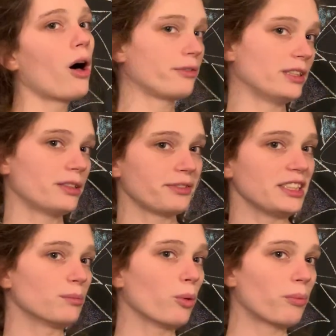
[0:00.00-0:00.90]
of this
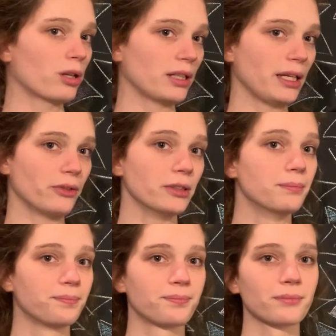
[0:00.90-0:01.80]
feasible polyhedron.
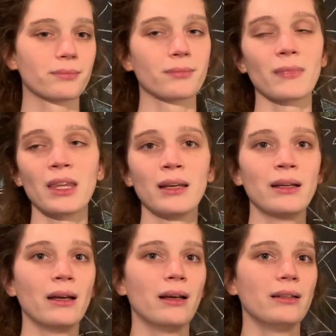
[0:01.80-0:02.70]

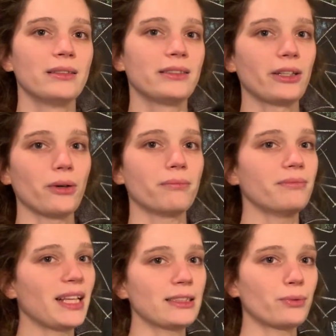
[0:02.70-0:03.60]
So
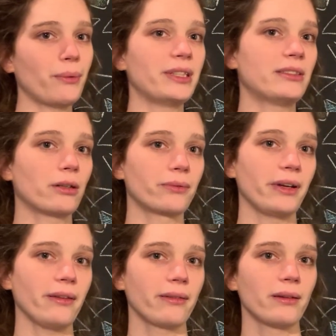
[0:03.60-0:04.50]
that's what we start
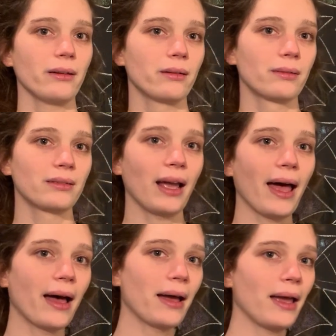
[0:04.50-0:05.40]
with.
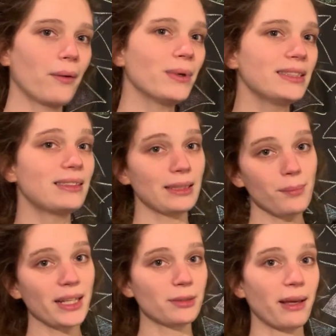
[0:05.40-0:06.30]
And what the
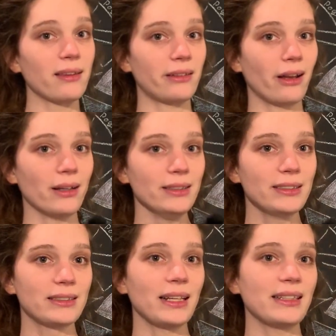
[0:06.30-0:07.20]
simplex method
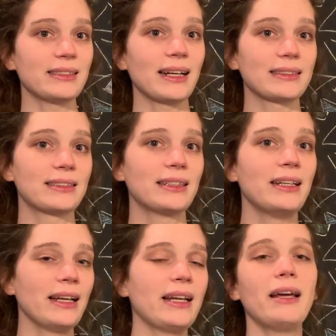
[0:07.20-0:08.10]
does is that
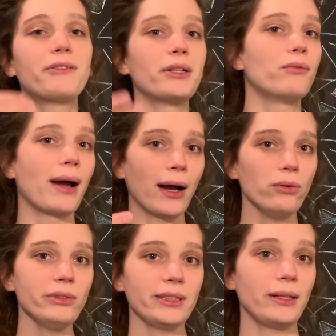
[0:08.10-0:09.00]
in every
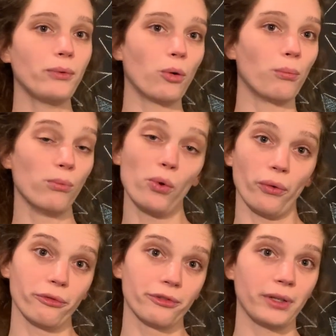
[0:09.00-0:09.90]
round, it will
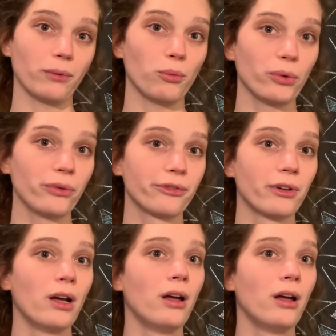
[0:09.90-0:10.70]
move. It will move